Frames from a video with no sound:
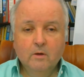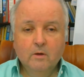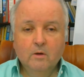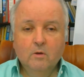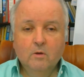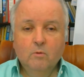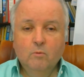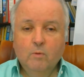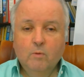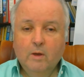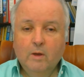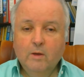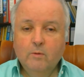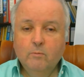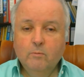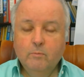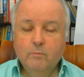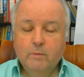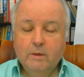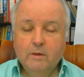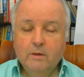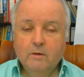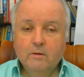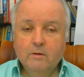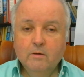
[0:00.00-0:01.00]
One
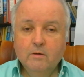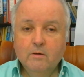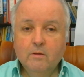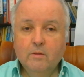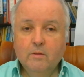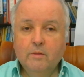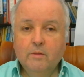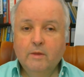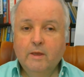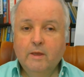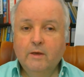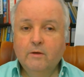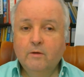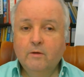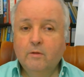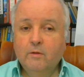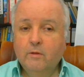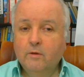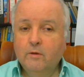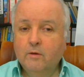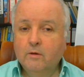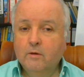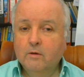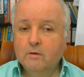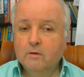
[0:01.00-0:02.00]
being that
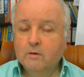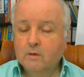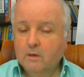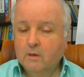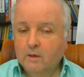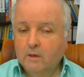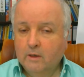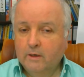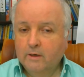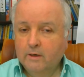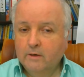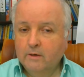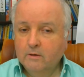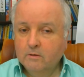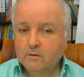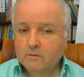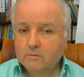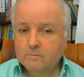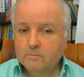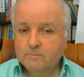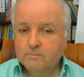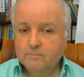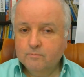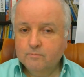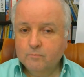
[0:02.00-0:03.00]
the client,
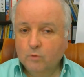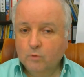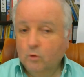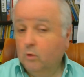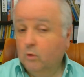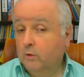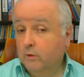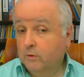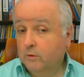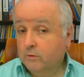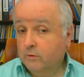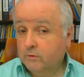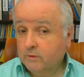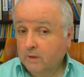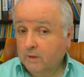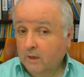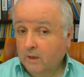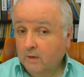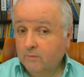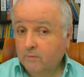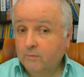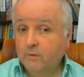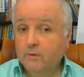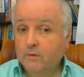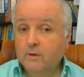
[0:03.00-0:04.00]
or
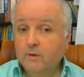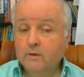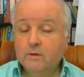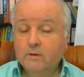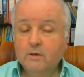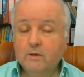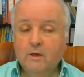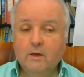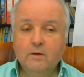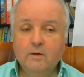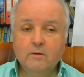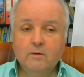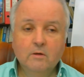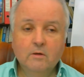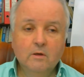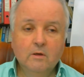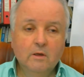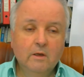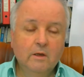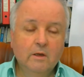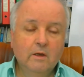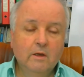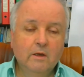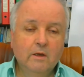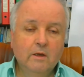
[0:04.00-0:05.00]
yourself in that case,
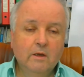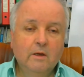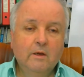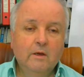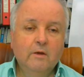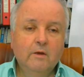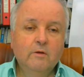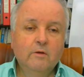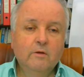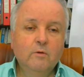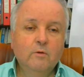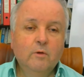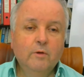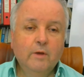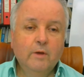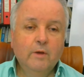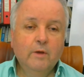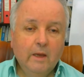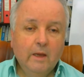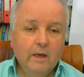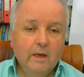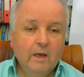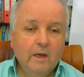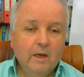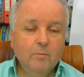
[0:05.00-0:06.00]
is not
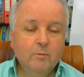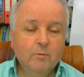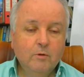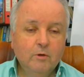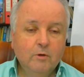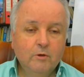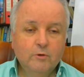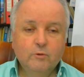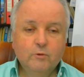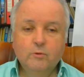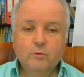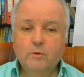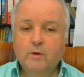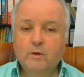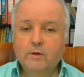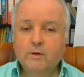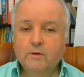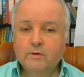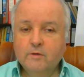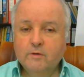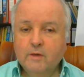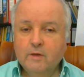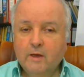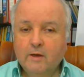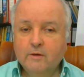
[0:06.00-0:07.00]
able to
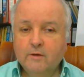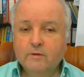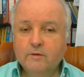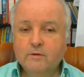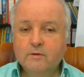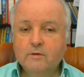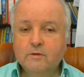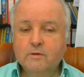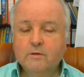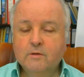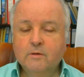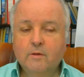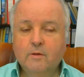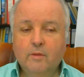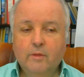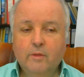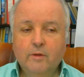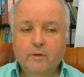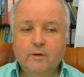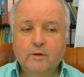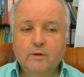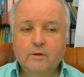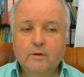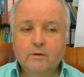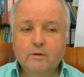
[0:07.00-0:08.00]
access
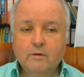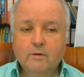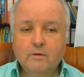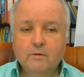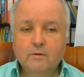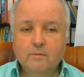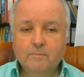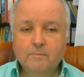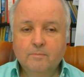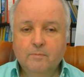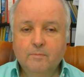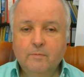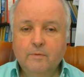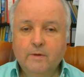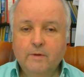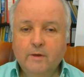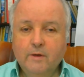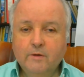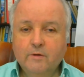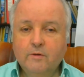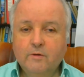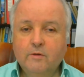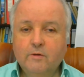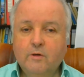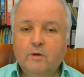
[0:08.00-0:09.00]
the
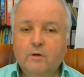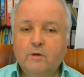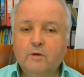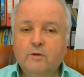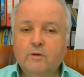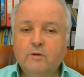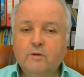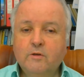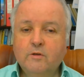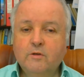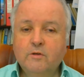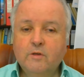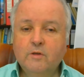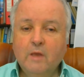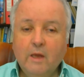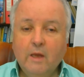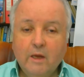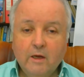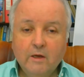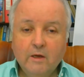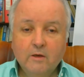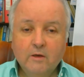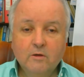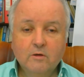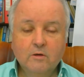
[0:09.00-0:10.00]
necessary
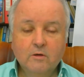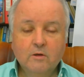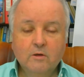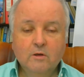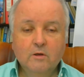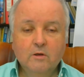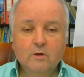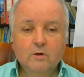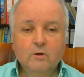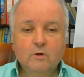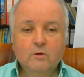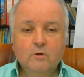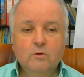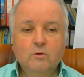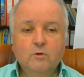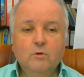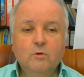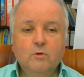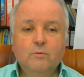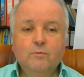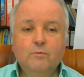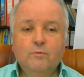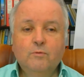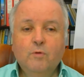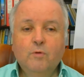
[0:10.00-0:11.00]
state to
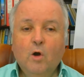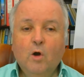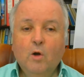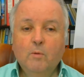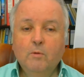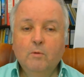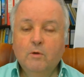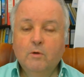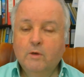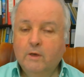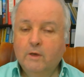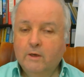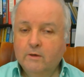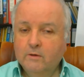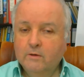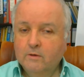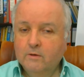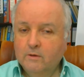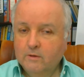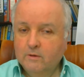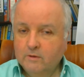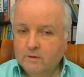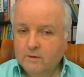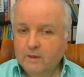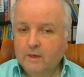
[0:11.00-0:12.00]
formulate an
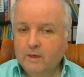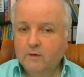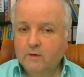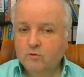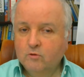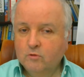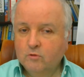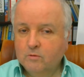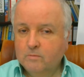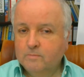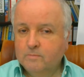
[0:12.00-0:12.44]
intention,